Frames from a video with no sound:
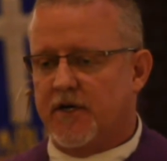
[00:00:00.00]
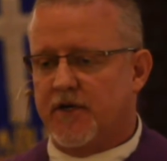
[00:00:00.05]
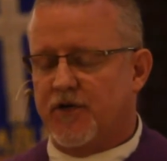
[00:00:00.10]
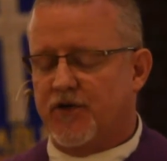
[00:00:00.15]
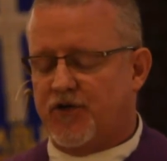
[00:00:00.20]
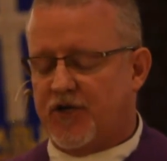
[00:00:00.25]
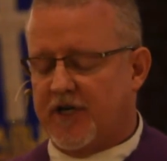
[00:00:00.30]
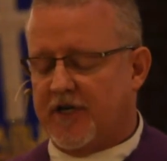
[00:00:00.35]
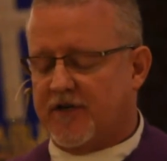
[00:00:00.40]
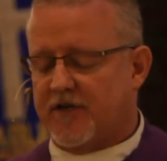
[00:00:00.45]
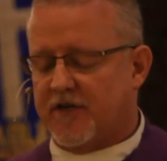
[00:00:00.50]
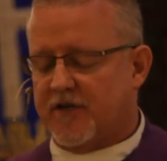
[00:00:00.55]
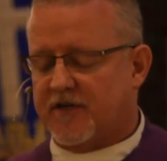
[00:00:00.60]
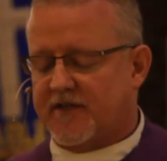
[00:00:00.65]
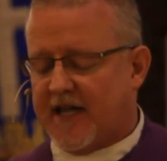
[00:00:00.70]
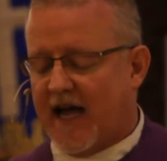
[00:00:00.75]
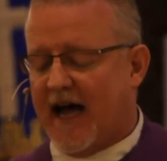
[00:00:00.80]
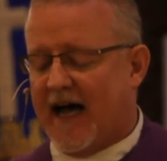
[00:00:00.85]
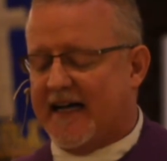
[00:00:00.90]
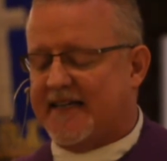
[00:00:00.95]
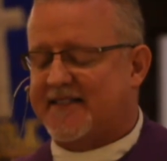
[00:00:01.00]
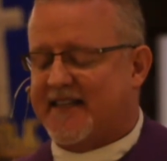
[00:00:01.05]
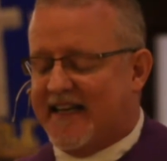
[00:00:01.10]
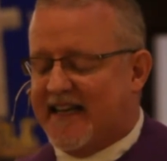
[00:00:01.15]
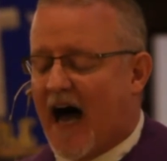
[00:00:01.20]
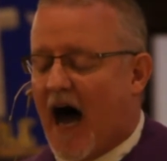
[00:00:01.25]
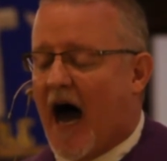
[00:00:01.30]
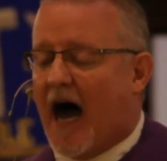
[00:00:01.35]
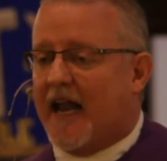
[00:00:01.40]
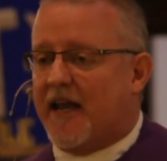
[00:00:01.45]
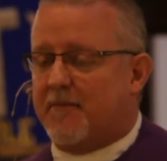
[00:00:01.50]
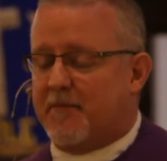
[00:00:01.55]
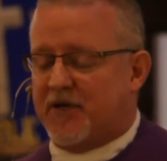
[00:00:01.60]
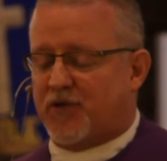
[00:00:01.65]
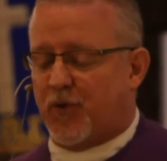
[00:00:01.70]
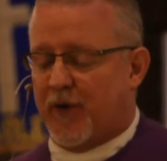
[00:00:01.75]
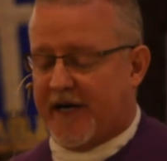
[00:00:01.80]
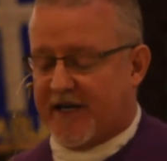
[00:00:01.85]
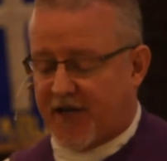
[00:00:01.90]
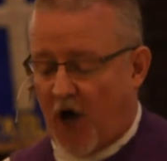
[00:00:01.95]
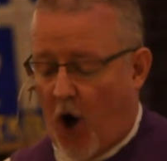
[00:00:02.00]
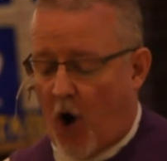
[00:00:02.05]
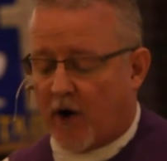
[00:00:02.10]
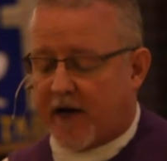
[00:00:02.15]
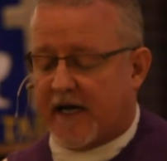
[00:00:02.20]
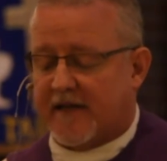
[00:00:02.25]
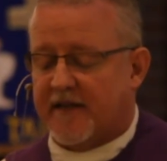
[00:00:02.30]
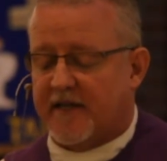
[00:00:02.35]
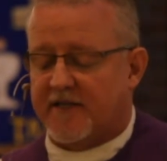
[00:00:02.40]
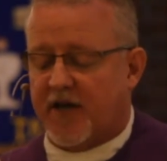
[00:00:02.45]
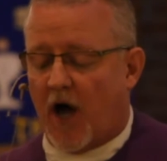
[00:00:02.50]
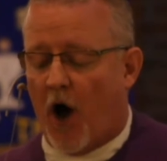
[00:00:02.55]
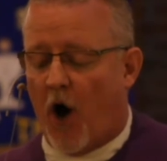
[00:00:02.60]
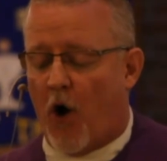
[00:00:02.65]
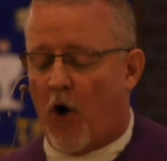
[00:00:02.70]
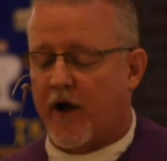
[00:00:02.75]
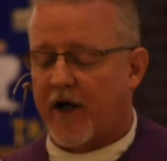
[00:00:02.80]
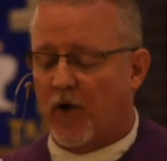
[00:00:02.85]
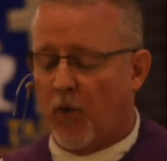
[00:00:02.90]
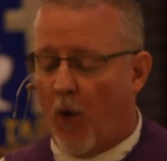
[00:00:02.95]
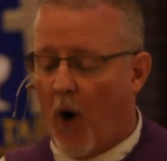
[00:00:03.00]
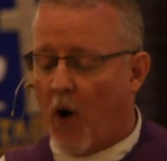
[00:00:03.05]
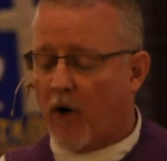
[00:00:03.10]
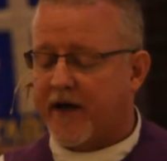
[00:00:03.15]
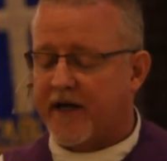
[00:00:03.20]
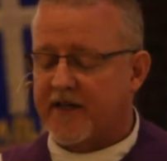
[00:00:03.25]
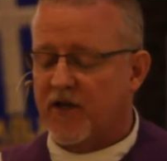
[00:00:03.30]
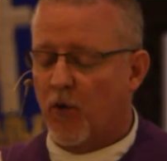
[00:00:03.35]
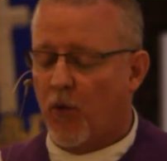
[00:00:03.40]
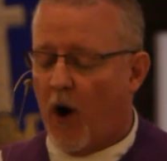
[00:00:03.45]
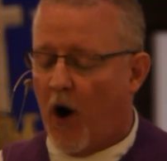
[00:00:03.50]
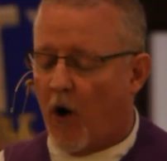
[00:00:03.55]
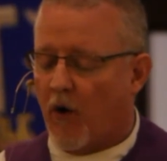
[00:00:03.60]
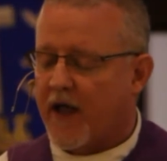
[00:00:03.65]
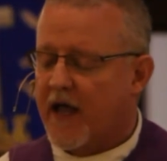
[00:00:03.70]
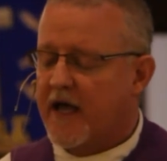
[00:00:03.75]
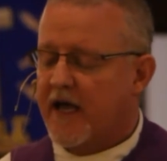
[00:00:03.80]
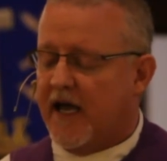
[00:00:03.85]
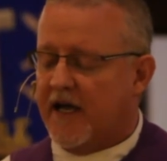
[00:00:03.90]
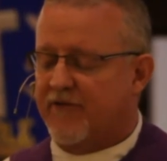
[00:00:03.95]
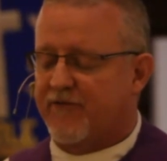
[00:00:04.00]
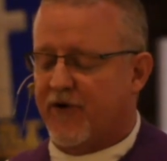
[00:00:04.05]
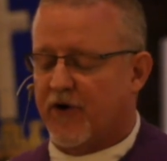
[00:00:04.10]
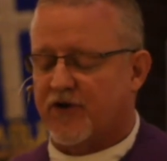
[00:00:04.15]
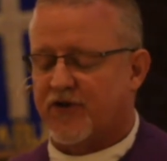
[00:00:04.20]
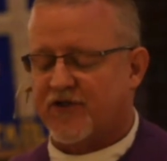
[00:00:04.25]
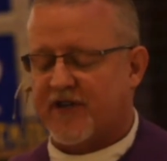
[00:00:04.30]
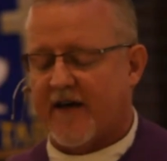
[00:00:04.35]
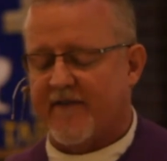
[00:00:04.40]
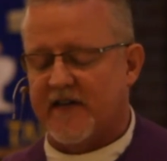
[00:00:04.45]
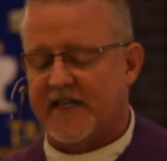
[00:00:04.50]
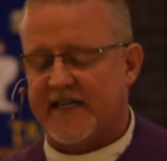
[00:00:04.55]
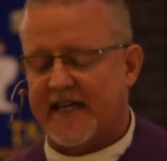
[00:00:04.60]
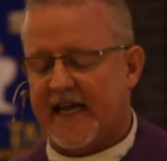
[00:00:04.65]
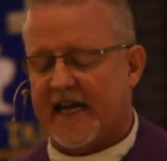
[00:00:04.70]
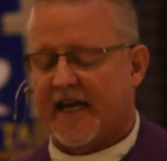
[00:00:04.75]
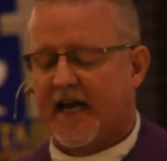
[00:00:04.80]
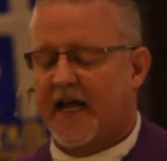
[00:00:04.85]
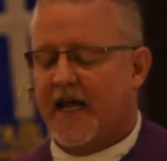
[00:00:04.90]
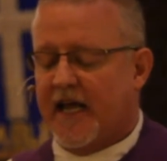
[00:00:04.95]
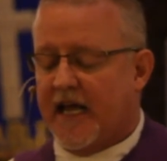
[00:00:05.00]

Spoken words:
Jesus ties the knot between talking the talk and walking the walk in verse 17.